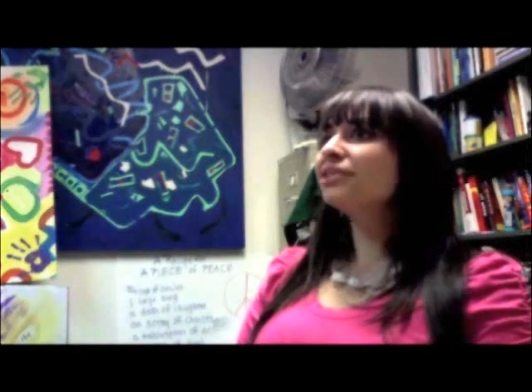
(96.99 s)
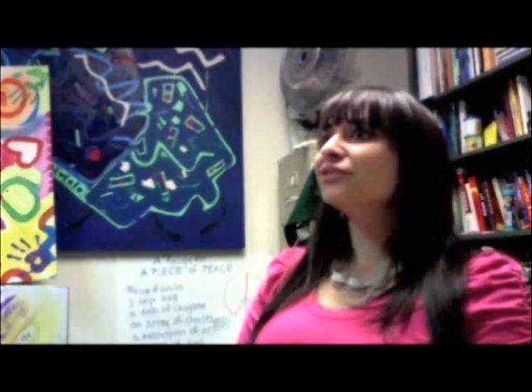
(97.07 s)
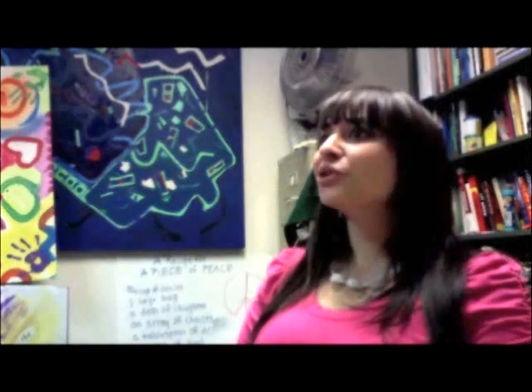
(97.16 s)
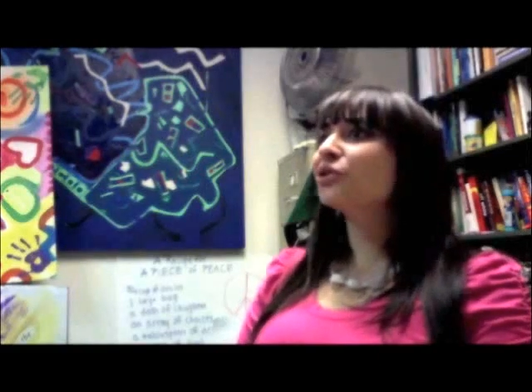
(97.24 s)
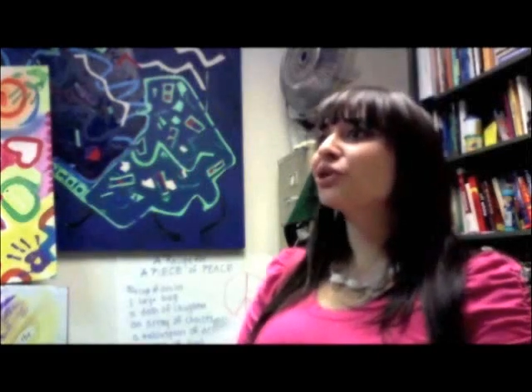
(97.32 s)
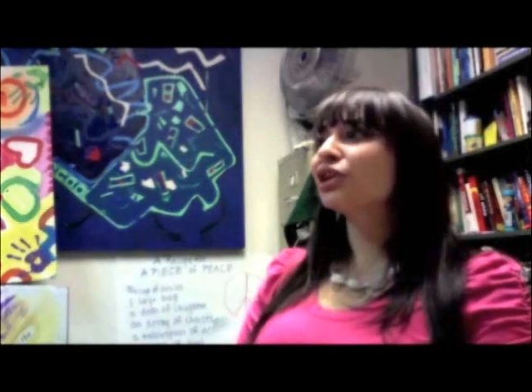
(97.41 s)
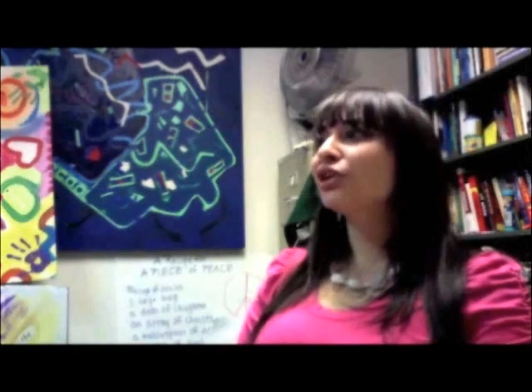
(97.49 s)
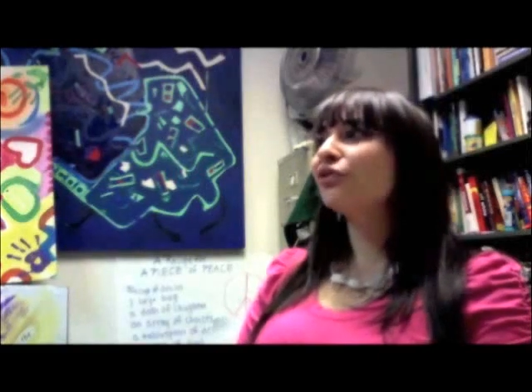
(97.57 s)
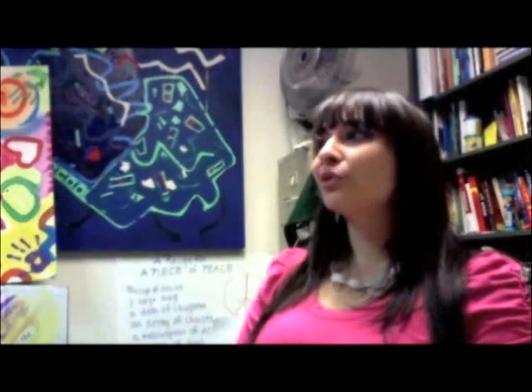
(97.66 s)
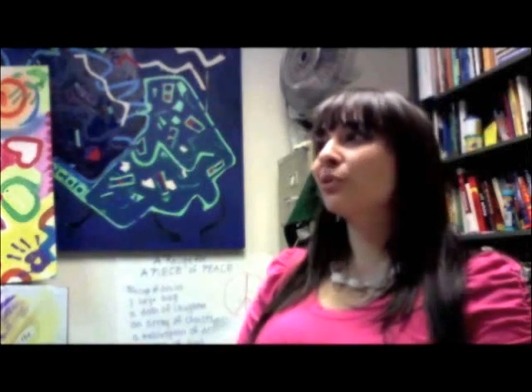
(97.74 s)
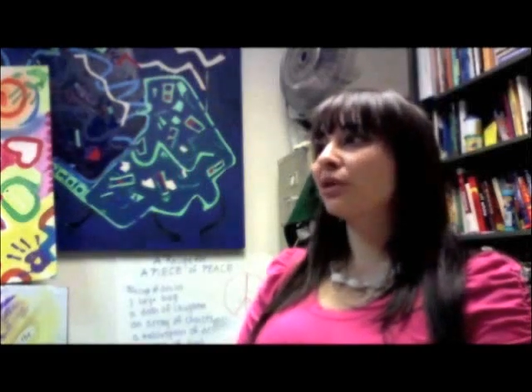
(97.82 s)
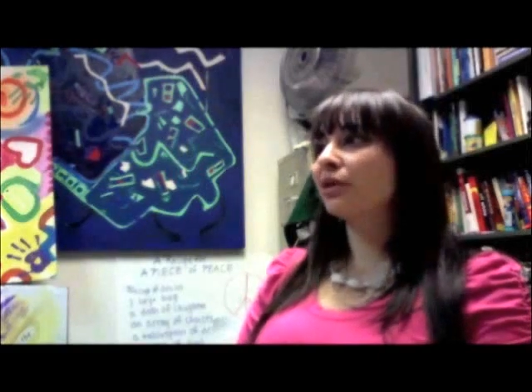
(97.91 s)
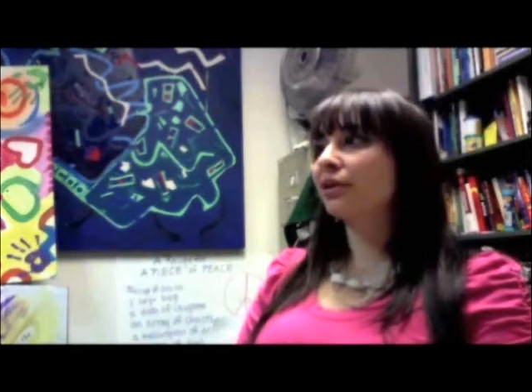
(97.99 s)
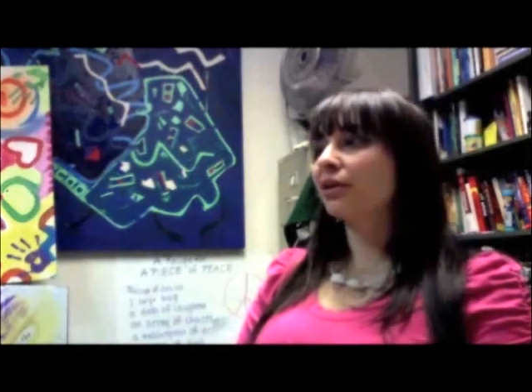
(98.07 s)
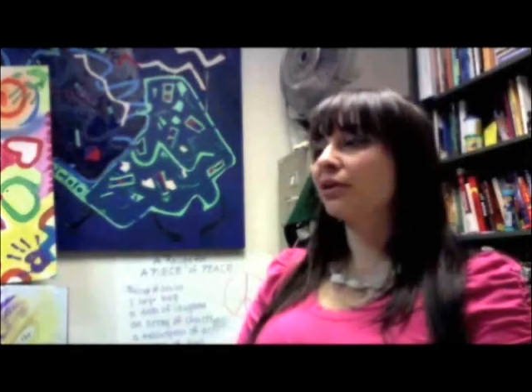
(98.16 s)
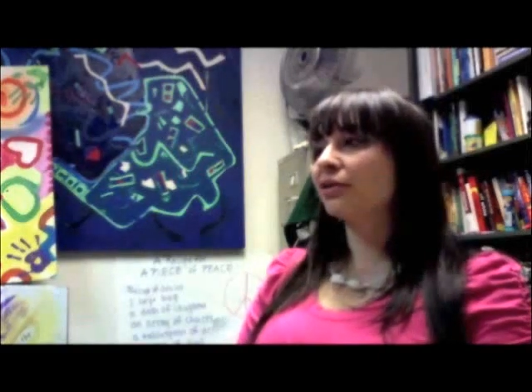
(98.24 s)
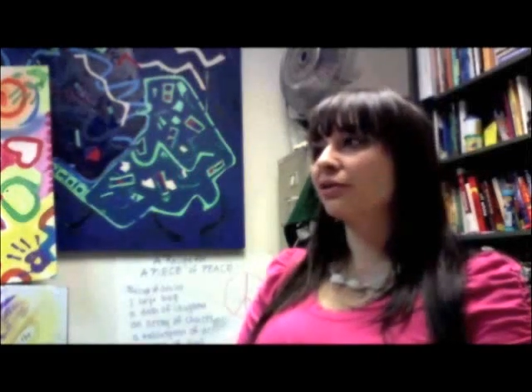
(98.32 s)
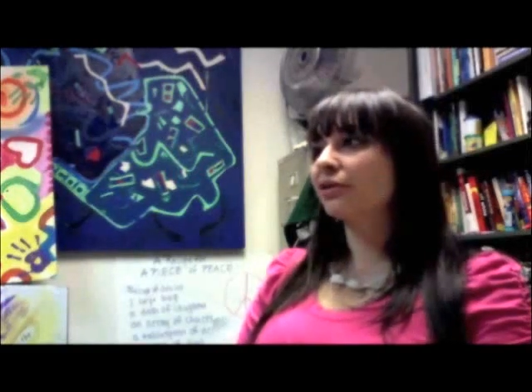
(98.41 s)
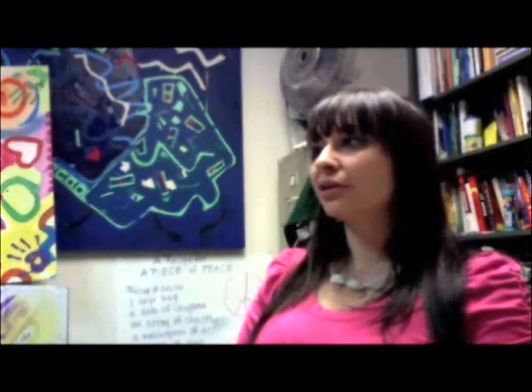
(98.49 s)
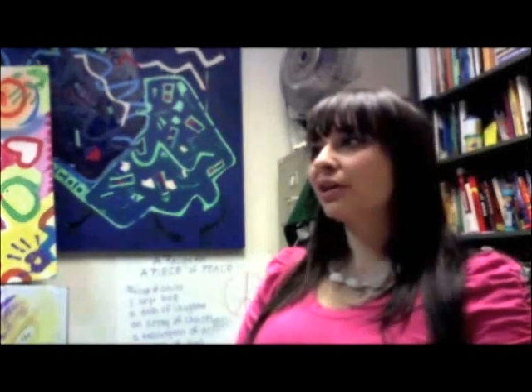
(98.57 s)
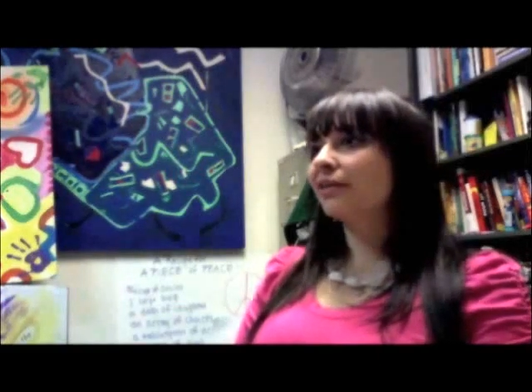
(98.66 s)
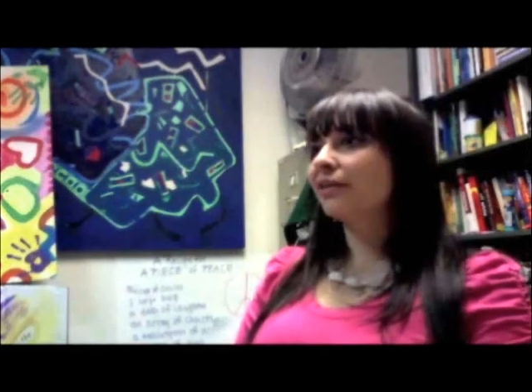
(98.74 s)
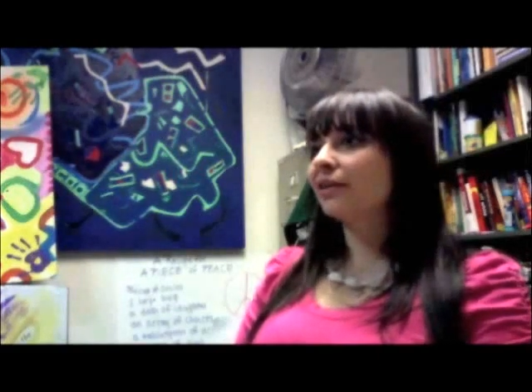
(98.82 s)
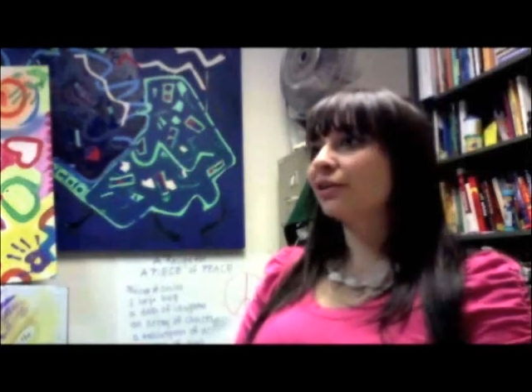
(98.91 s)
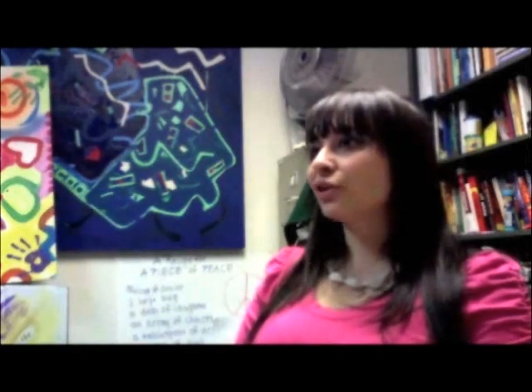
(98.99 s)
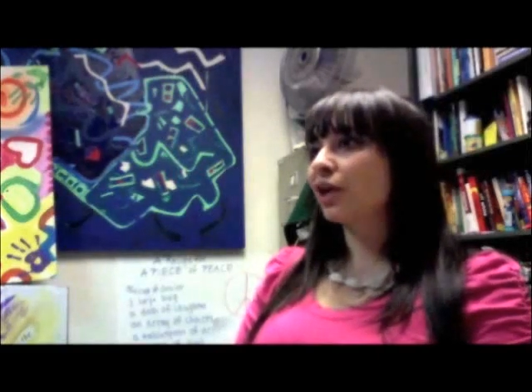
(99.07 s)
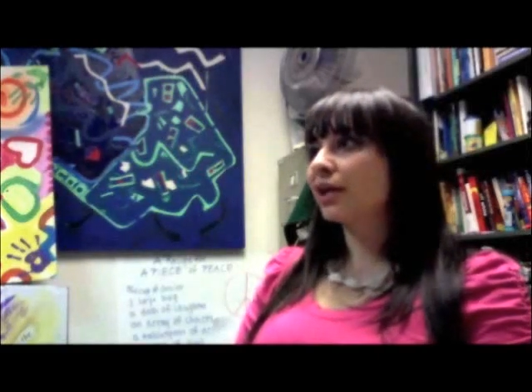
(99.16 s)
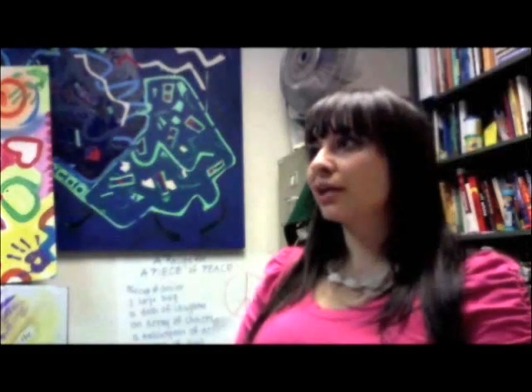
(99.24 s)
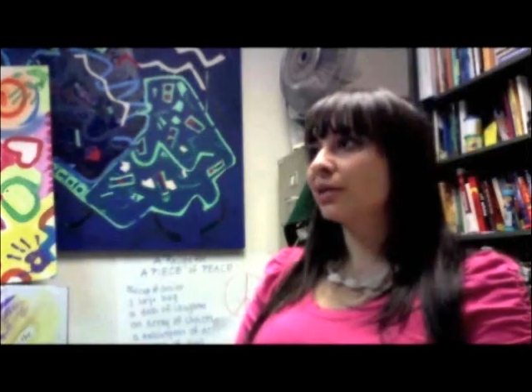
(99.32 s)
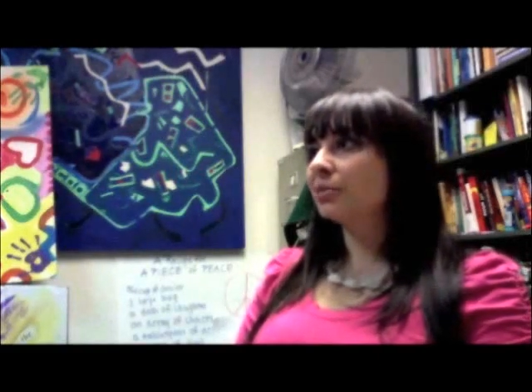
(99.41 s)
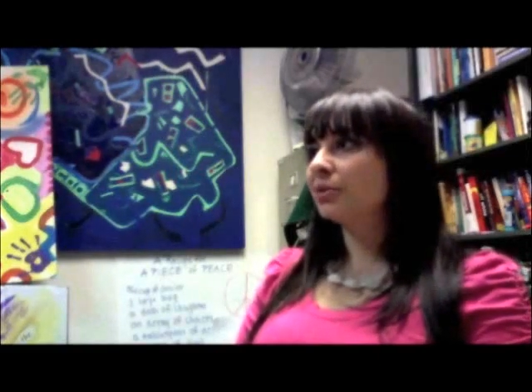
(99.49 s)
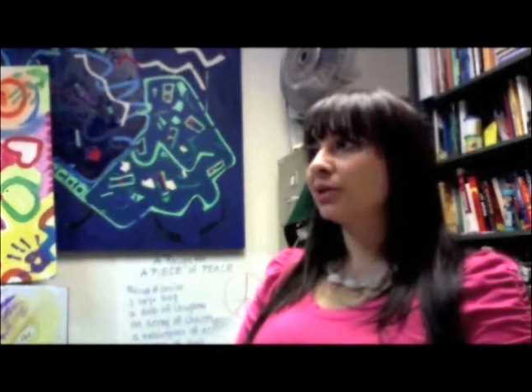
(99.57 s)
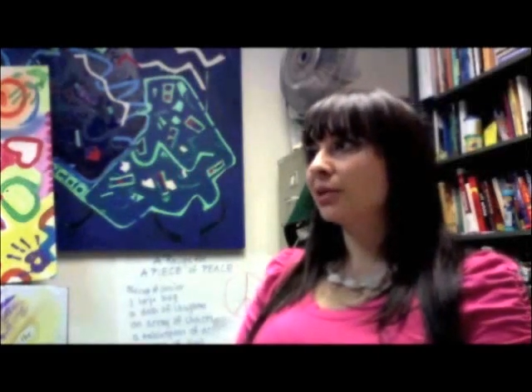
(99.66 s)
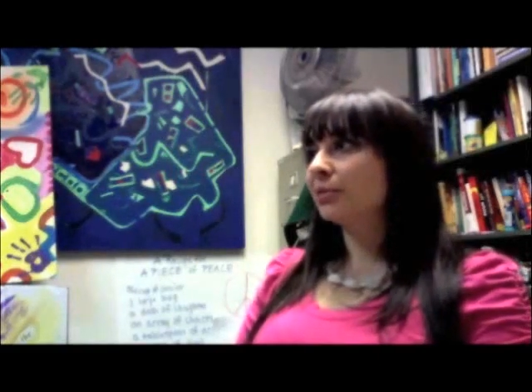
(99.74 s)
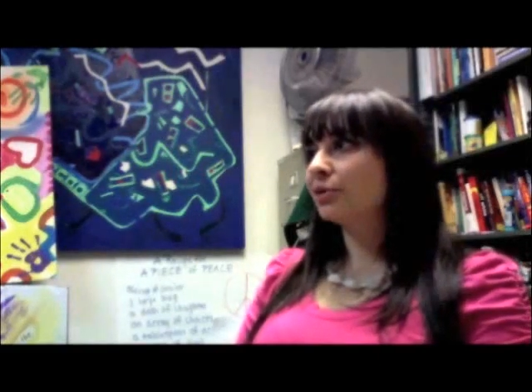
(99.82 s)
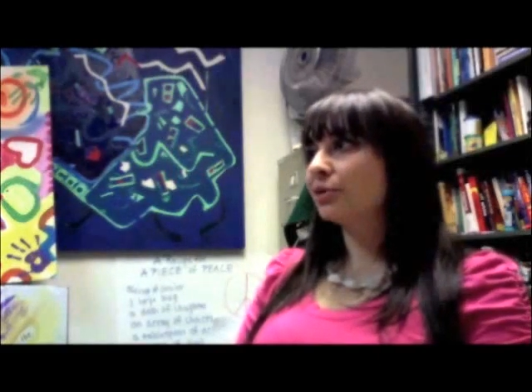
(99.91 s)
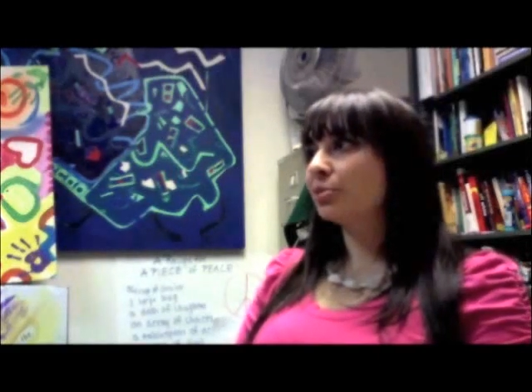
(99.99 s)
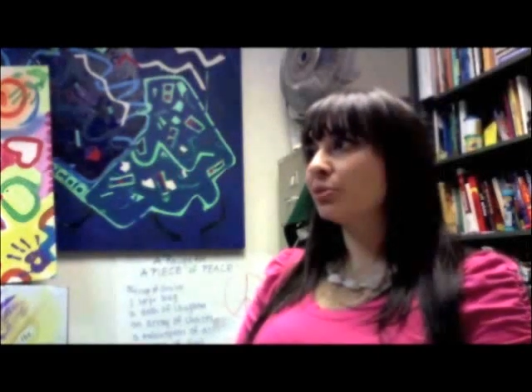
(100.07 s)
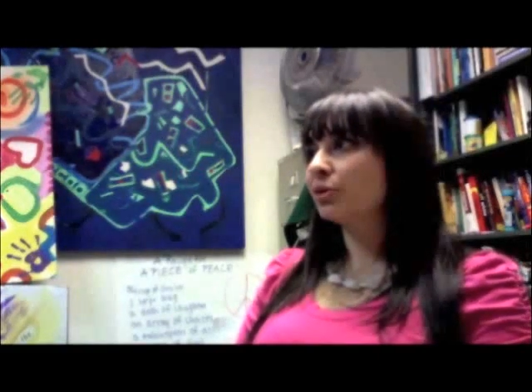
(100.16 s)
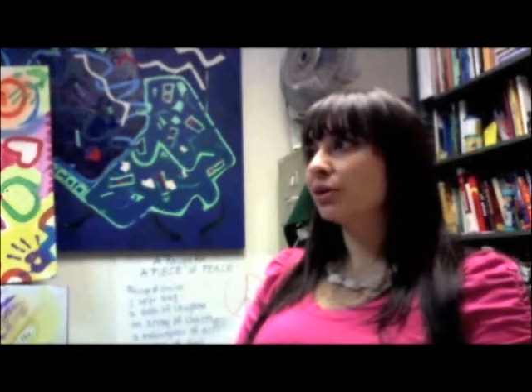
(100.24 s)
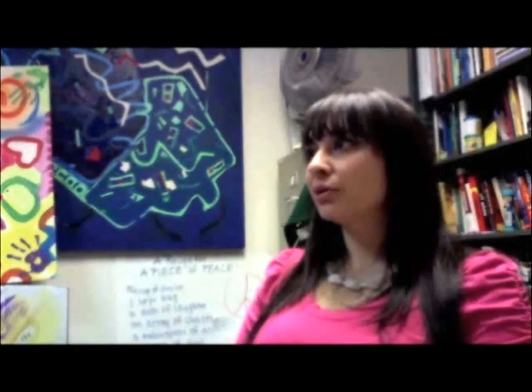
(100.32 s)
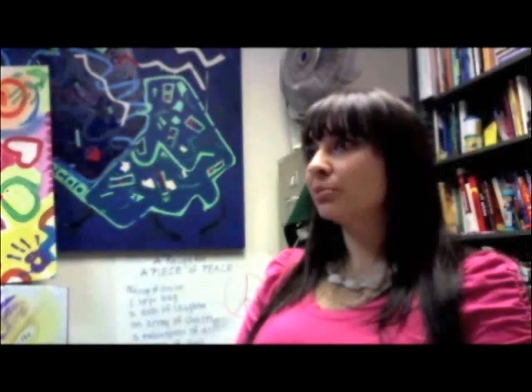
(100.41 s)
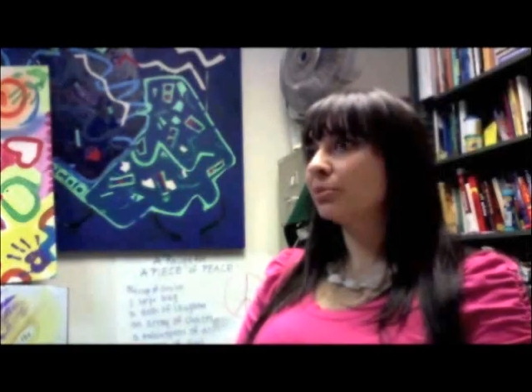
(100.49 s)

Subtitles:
you don't care for one another, then you're not going to be able to